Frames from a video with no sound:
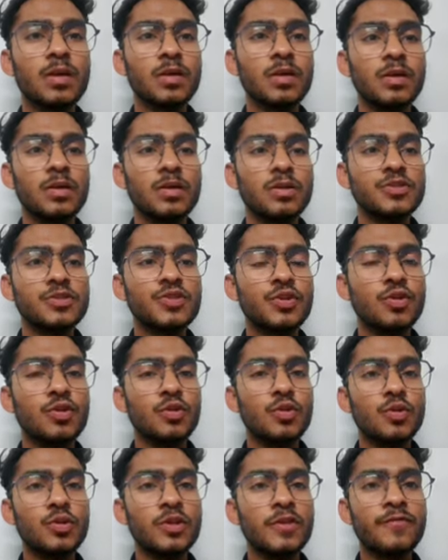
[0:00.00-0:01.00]

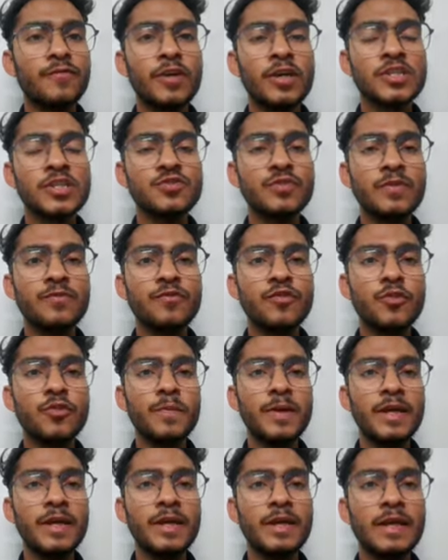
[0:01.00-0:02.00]
So the first one would
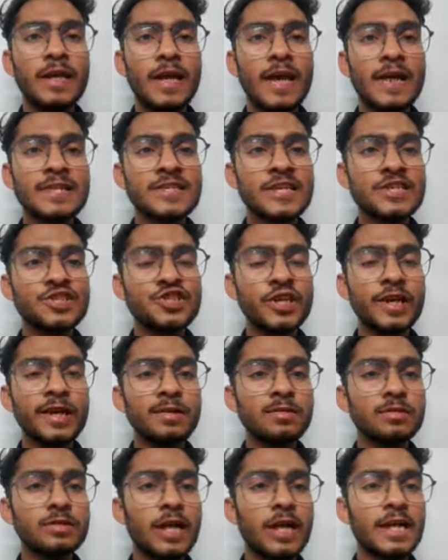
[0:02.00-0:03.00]
be SHA,
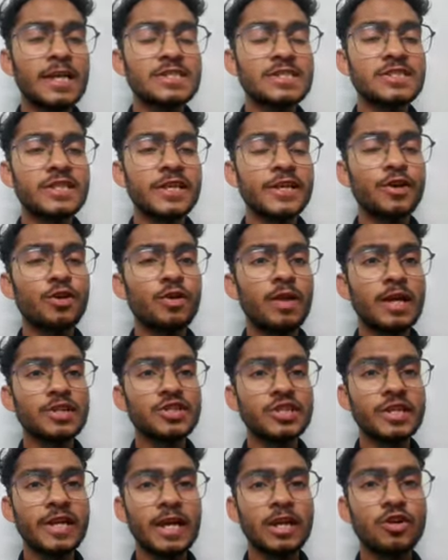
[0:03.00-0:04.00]
that is secure
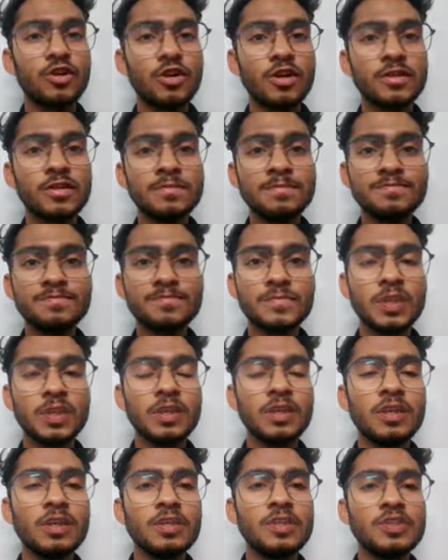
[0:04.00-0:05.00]
hashing algorithm.
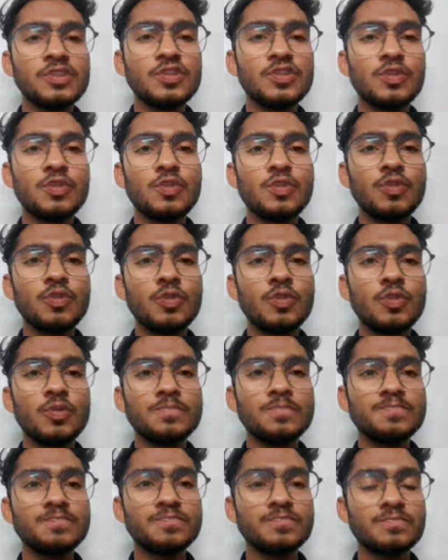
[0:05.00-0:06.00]
So
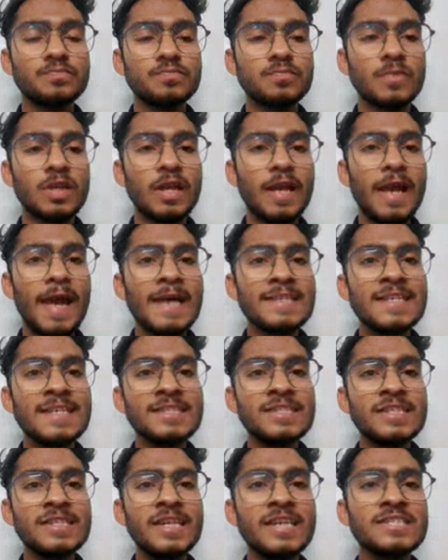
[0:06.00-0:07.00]

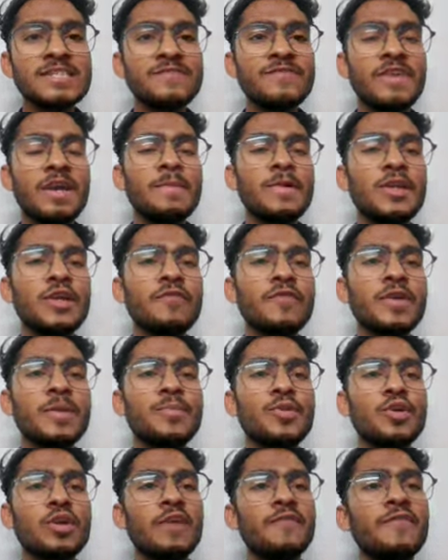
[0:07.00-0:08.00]
SHA is a family of
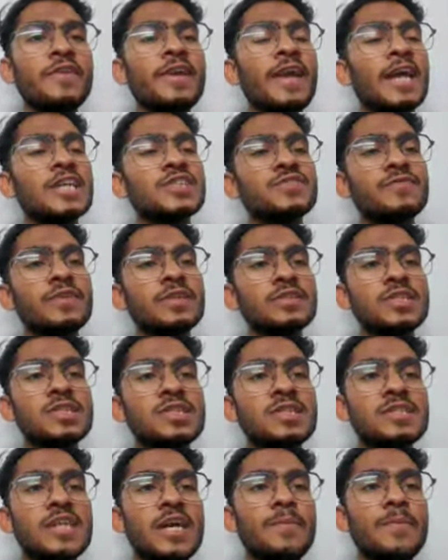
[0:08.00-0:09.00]
cryptographic hash function
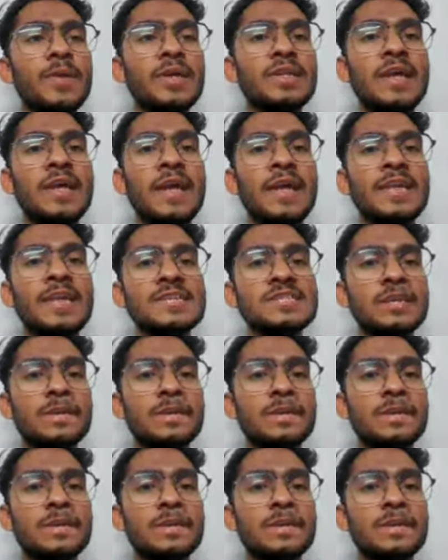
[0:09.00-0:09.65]
designed by the NSA.